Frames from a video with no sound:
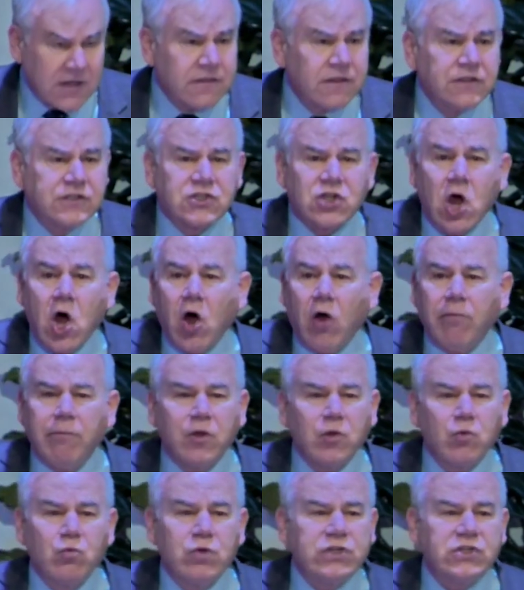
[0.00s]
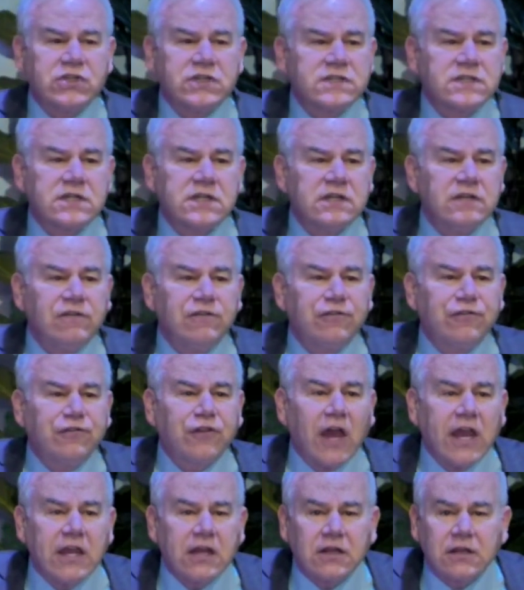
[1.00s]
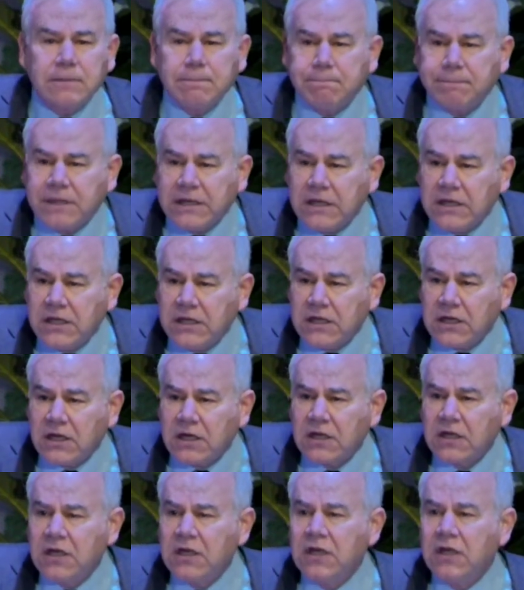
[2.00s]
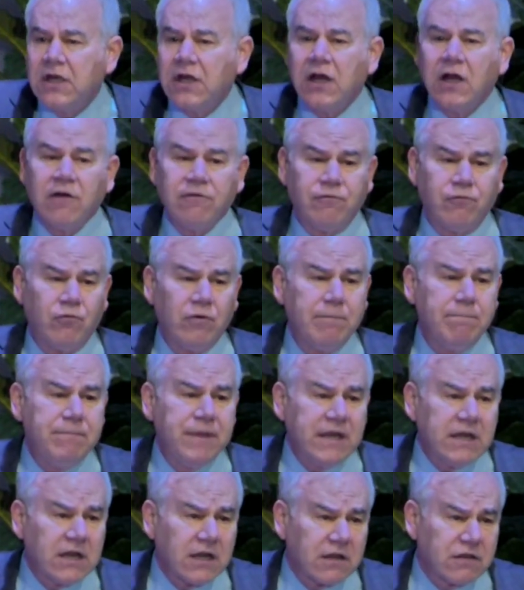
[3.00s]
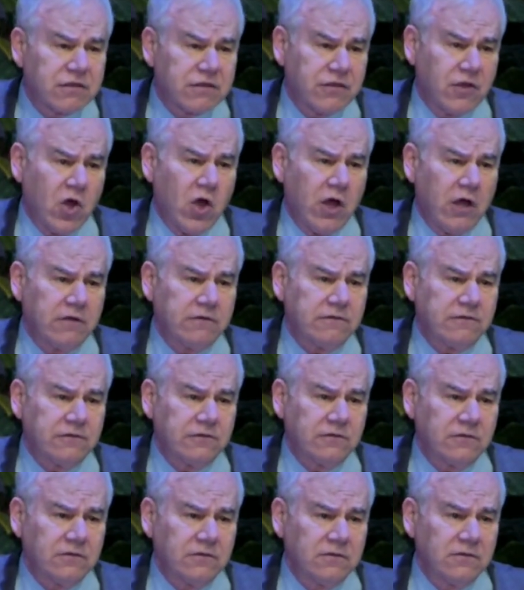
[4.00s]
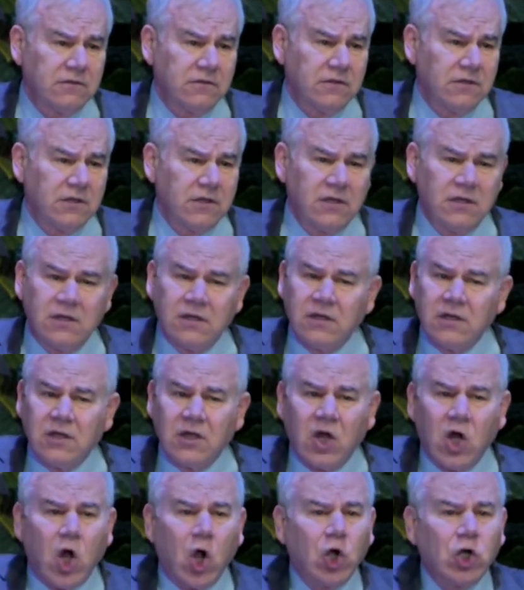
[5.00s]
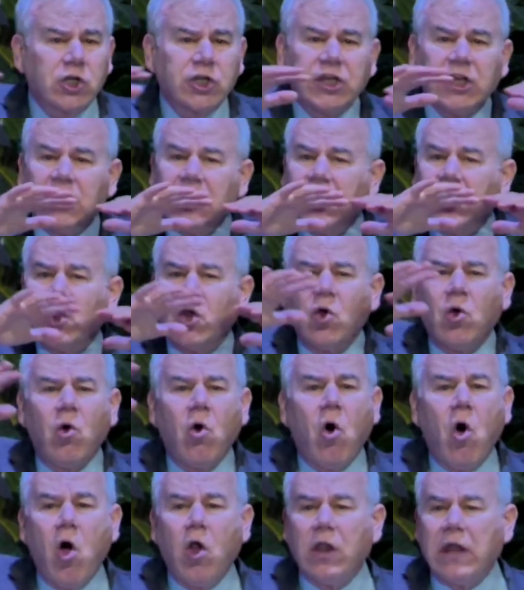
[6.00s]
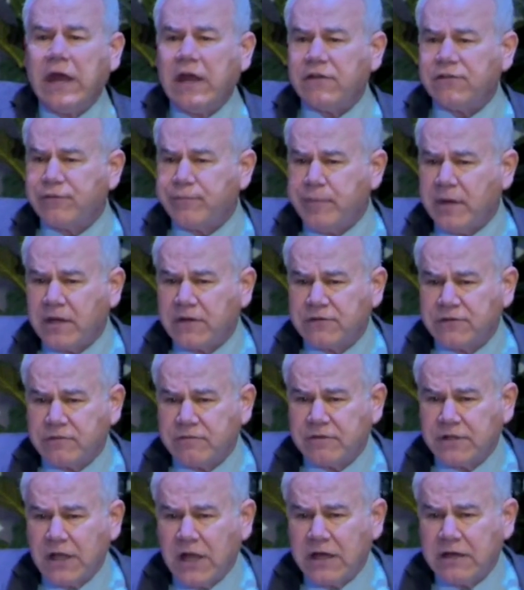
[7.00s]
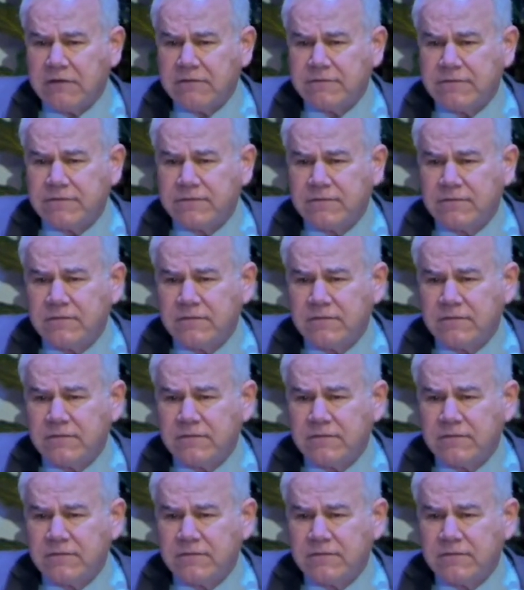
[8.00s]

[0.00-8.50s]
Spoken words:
the Talmud, which is an encyclopedia of rabbinic thought, arcing all aspects of life,